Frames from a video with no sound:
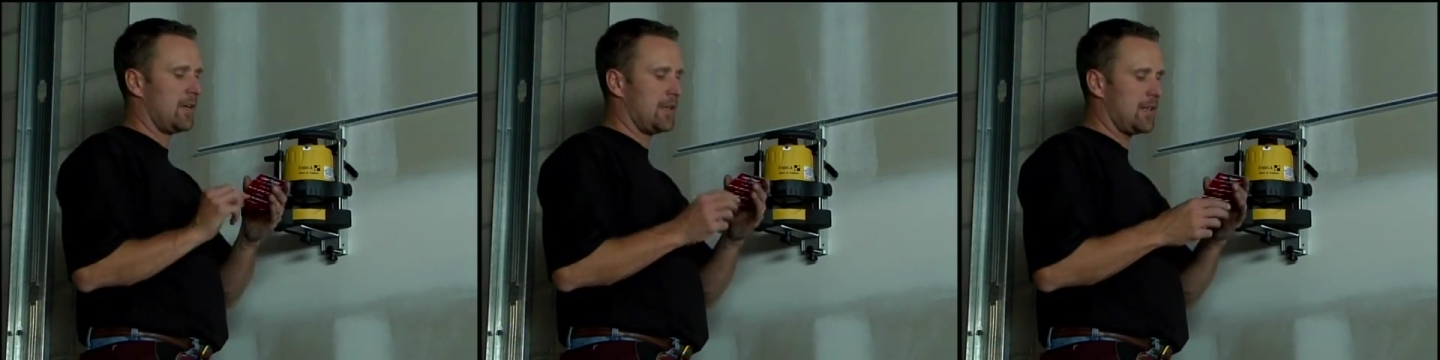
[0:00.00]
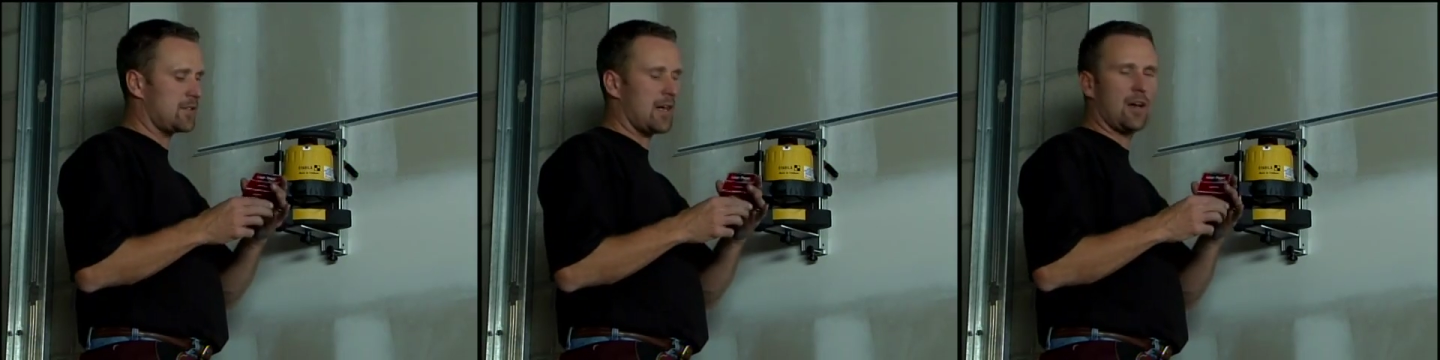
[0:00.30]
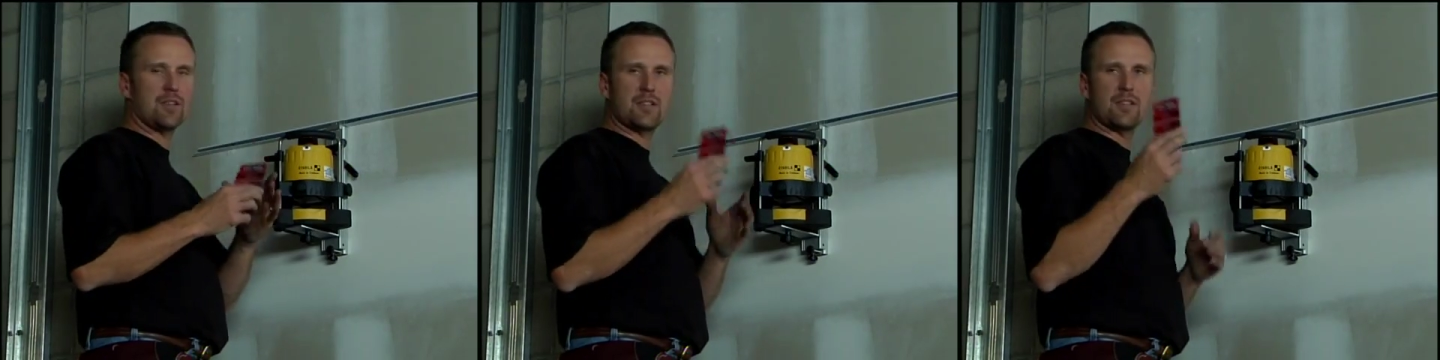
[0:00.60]
This
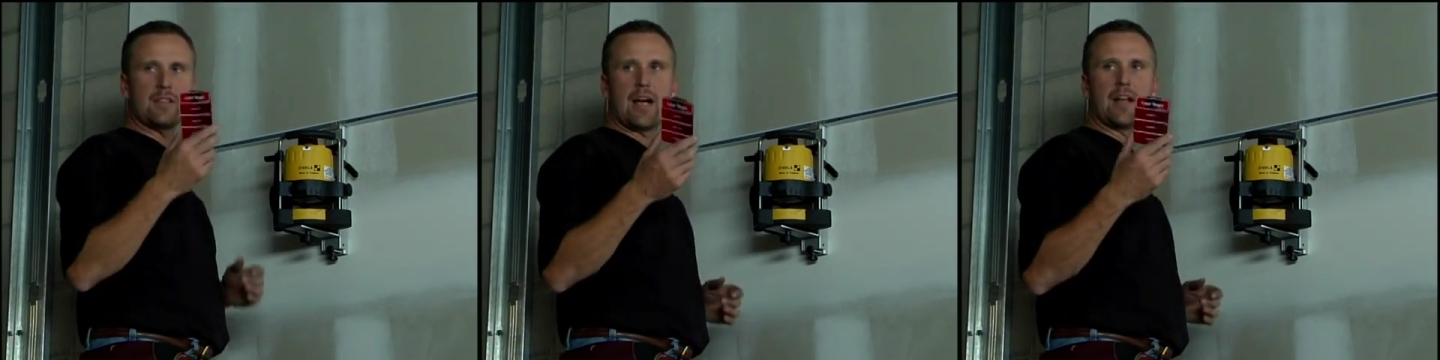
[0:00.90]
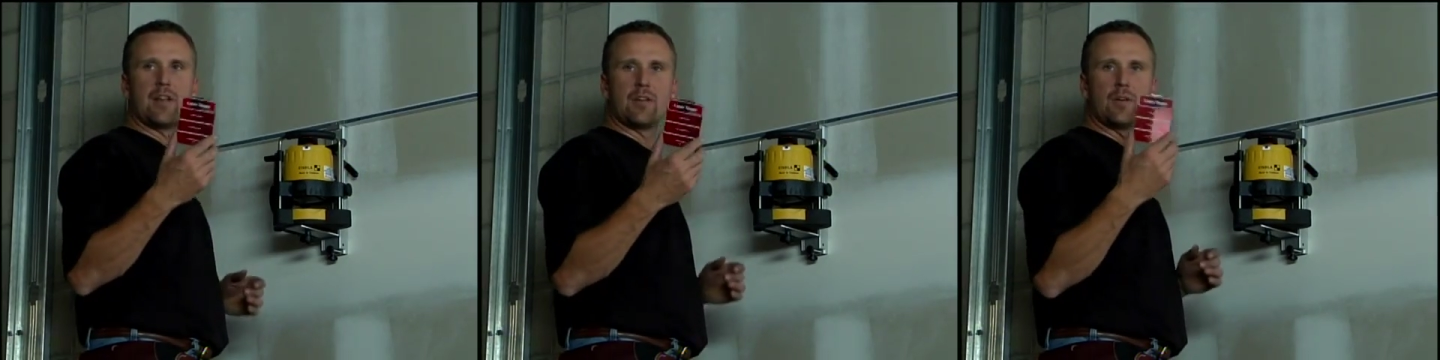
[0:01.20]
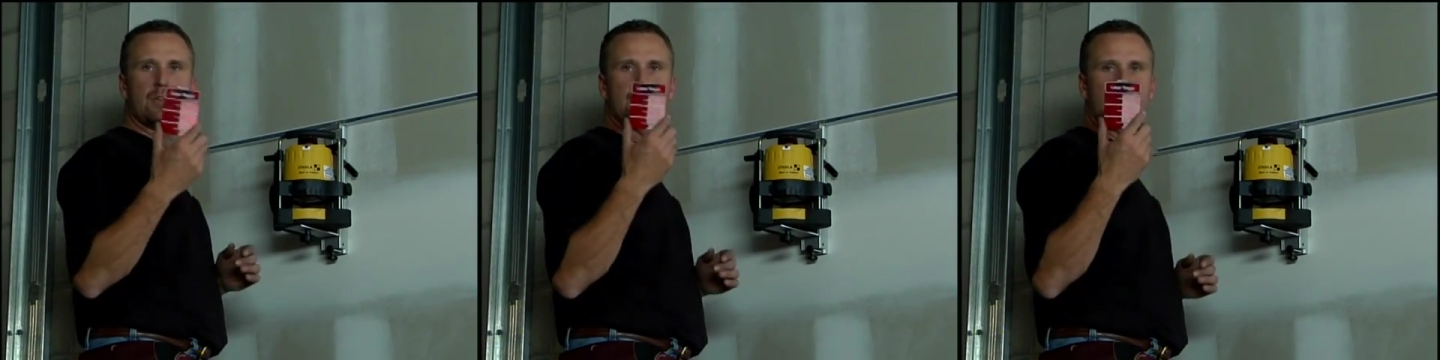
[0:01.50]
card is designed to
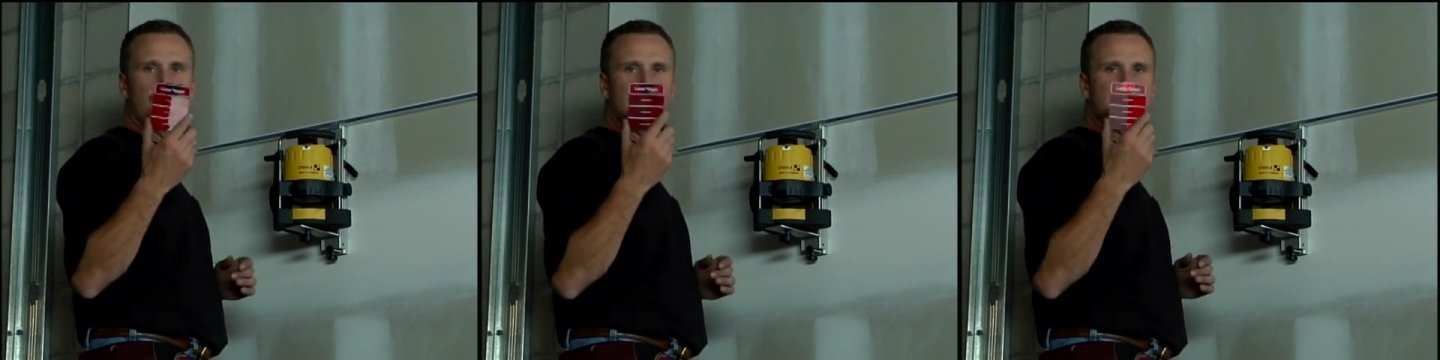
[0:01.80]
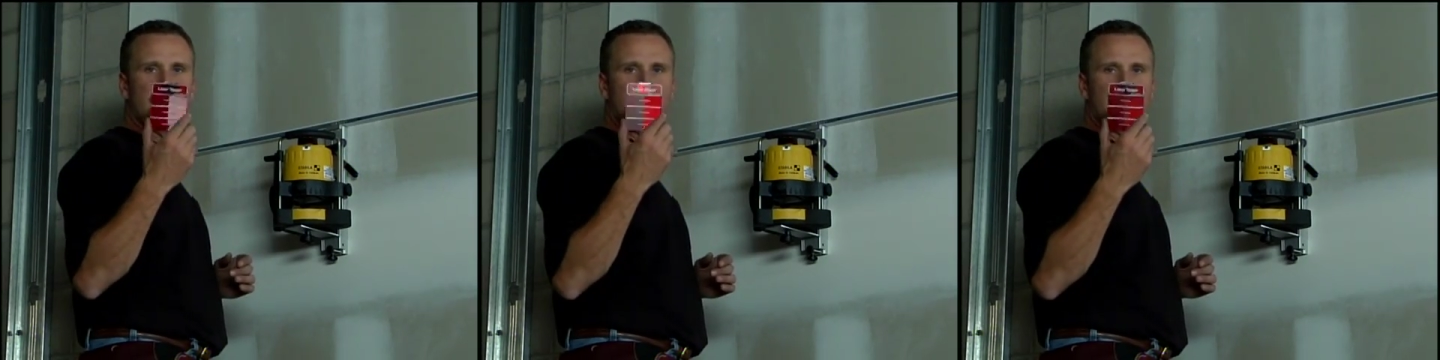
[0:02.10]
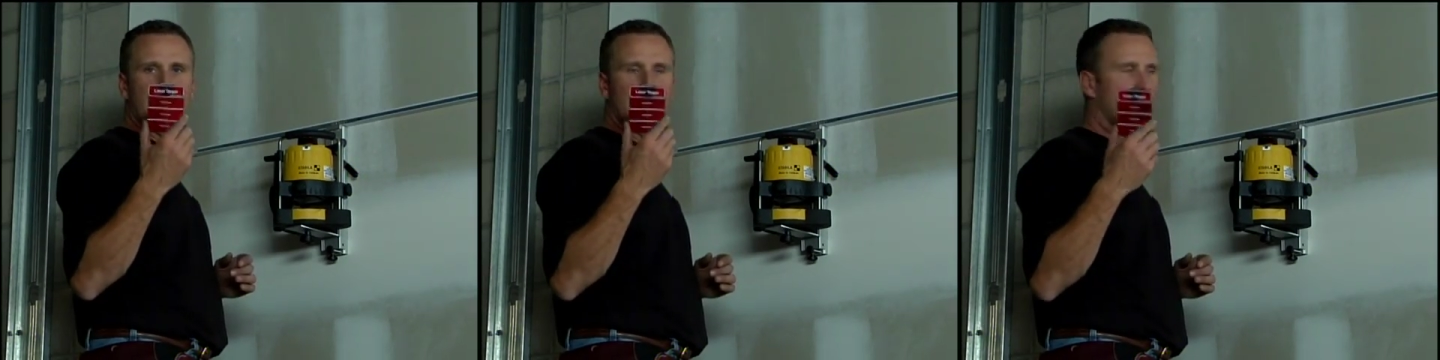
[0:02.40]
do grid ceilings with.